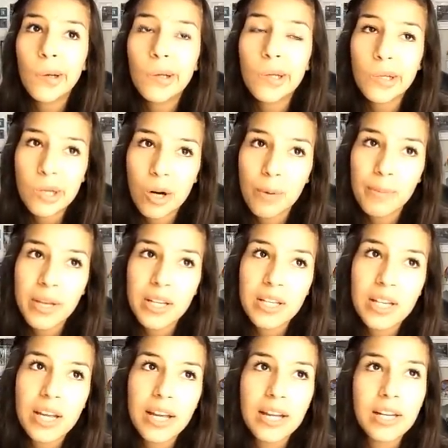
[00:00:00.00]

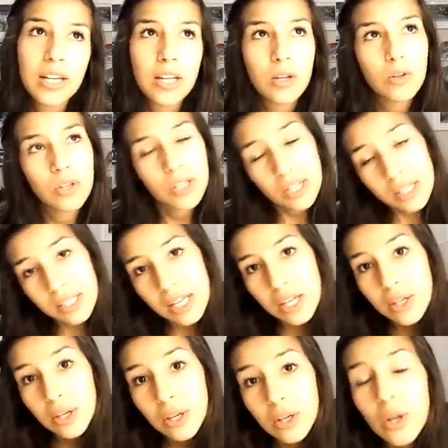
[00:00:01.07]
determined and a huge Disney
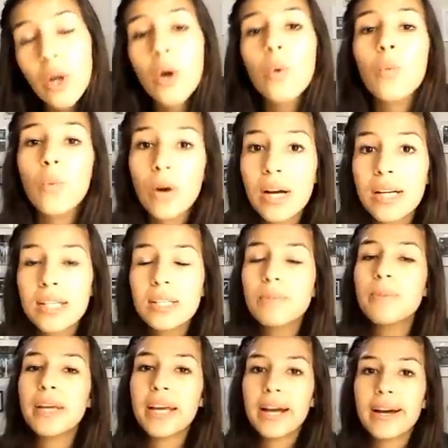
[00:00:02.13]
nerd, was
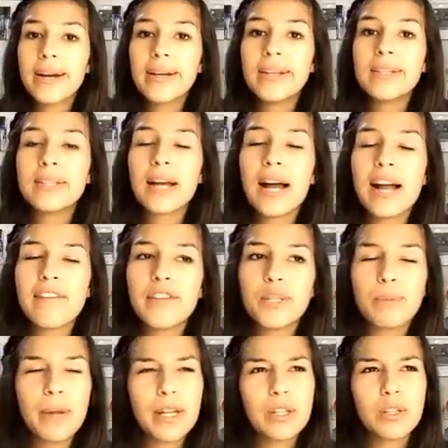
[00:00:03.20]
because I've
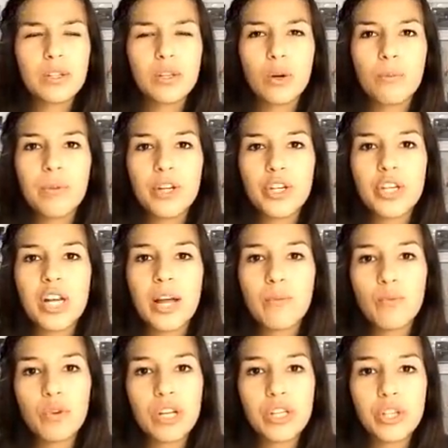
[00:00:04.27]
spent so much
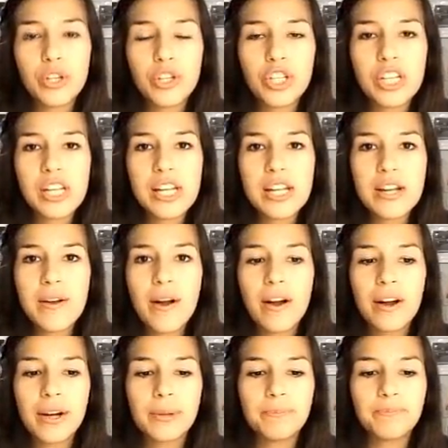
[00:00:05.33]
time researching
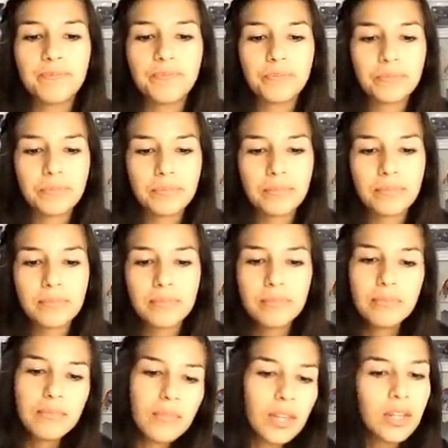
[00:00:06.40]
um,
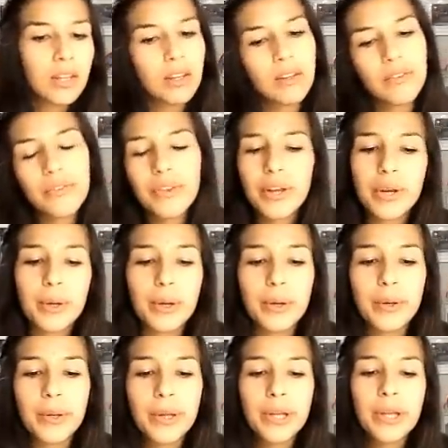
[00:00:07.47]

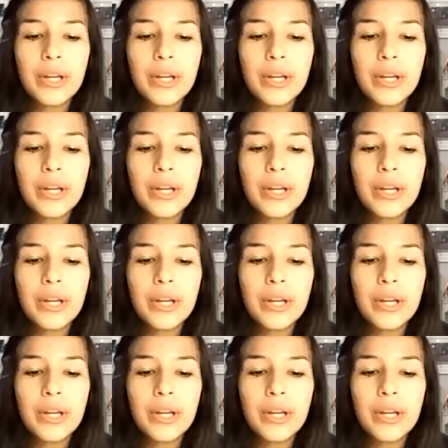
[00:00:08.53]
the